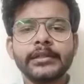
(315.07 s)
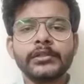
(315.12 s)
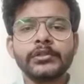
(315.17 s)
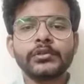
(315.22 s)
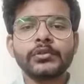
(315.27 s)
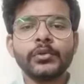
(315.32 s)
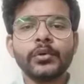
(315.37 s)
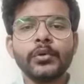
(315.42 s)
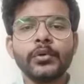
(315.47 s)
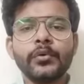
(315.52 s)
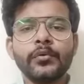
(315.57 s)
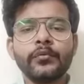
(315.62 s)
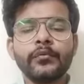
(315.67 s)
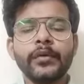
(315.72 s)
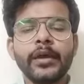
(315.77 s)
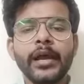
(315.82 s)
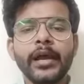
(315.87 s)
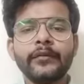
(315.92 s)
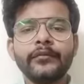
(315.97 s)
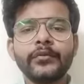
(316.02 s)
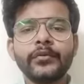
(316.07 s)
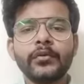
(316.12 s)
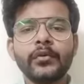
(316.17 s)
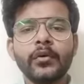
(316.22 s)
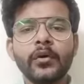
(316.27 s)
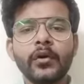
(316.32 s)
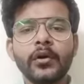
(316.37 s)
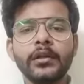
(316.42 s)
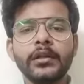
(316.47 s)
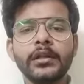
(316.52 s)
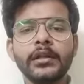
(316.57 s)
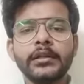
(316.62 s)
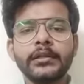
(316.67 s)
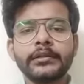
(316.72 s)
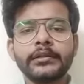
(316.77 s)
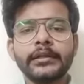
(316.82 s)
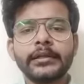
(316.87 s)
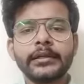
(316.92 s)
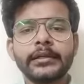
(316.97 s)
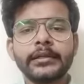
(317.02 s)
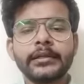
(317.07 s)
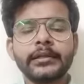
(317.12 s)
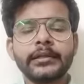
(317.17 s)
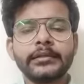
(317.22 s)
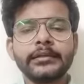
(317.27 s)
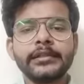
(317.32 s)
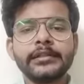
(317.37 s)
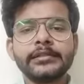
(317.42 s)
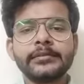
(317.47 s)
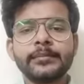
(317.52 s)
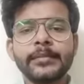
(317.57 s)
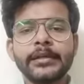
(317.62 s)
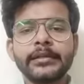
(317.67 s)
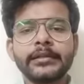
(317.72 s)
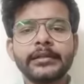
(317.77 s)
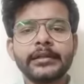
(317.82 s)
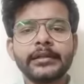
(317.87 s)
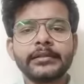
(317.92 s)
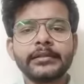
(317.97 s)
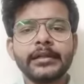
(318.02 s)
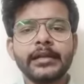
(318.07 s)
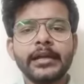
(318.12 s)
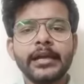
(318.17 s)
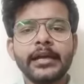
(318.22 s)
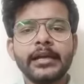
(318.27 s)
so we have to call this method,